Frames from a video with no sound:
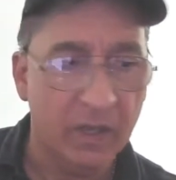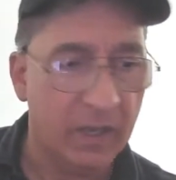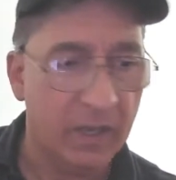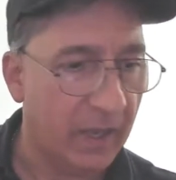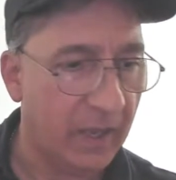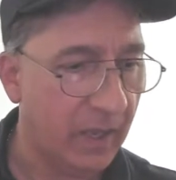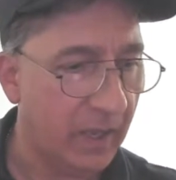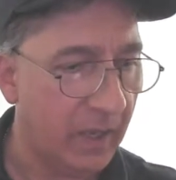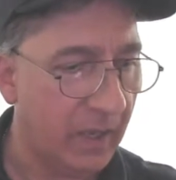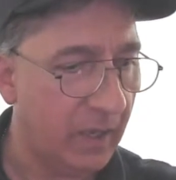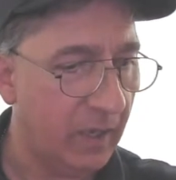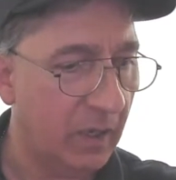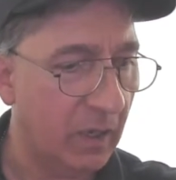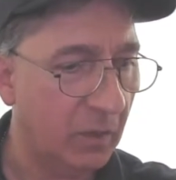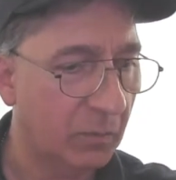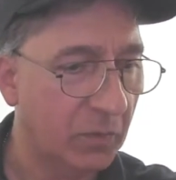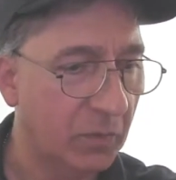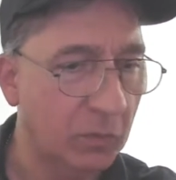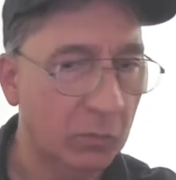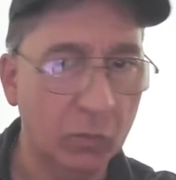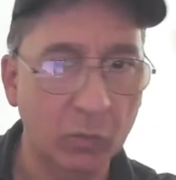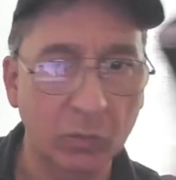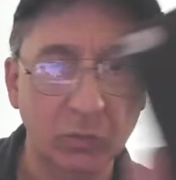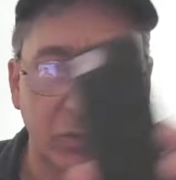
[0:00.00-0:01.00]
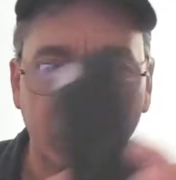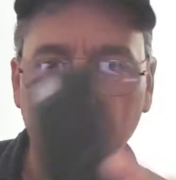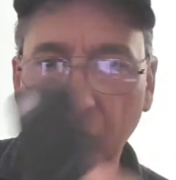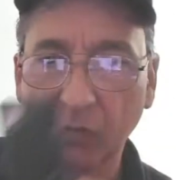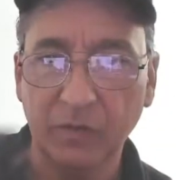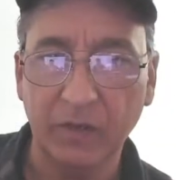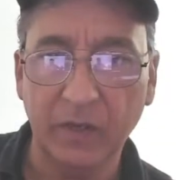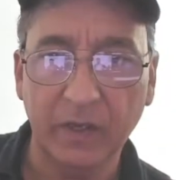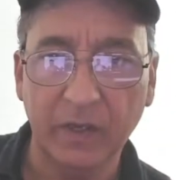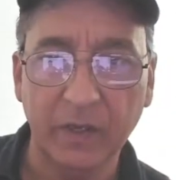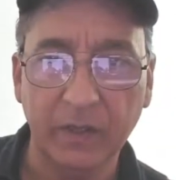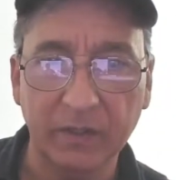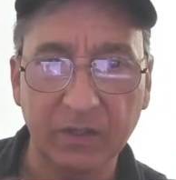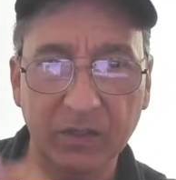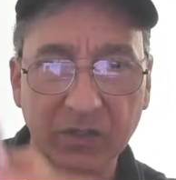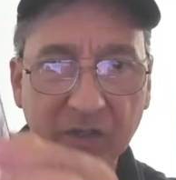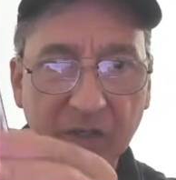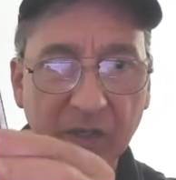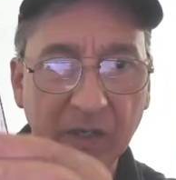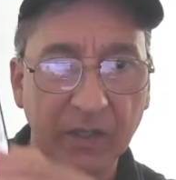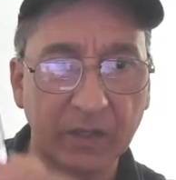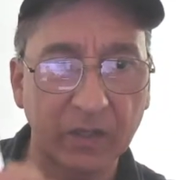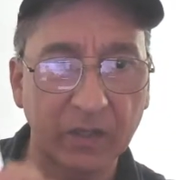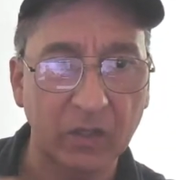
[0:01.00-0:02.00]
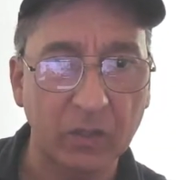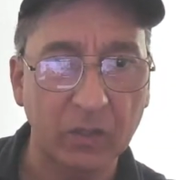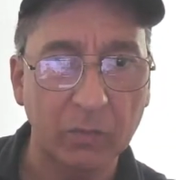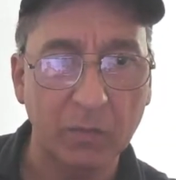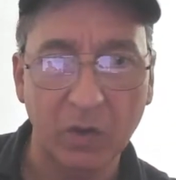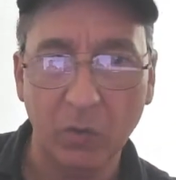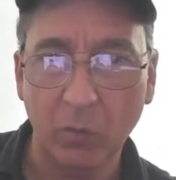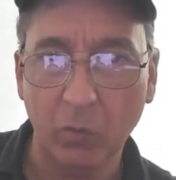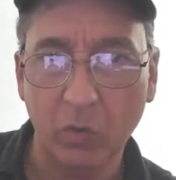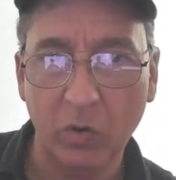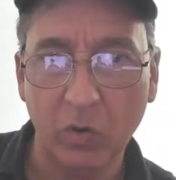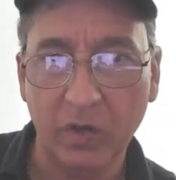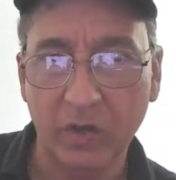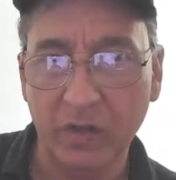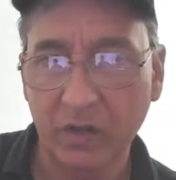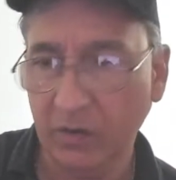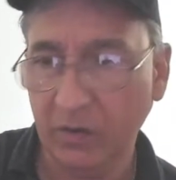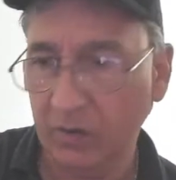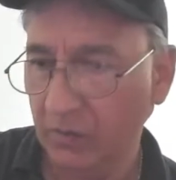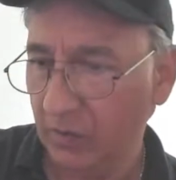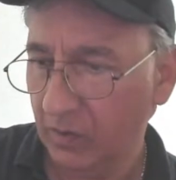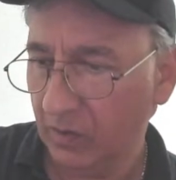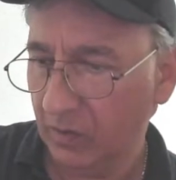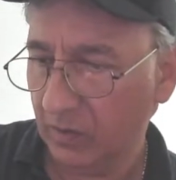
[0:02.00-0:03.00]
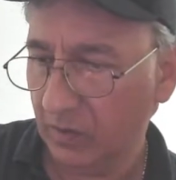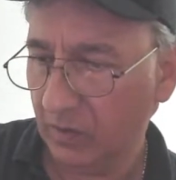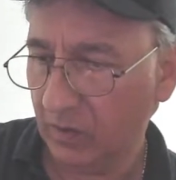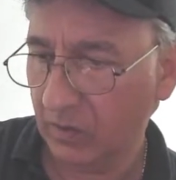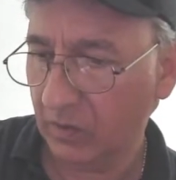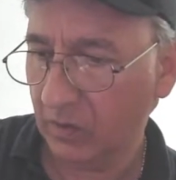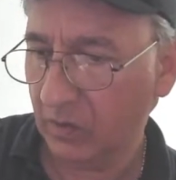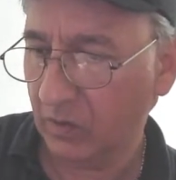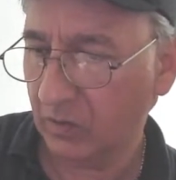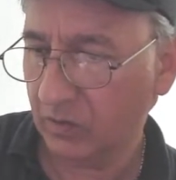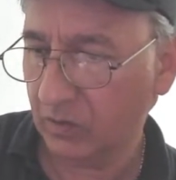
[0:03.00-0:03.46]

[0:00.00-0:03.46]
and I'm going to move this over here I got this connected to my wire here uh,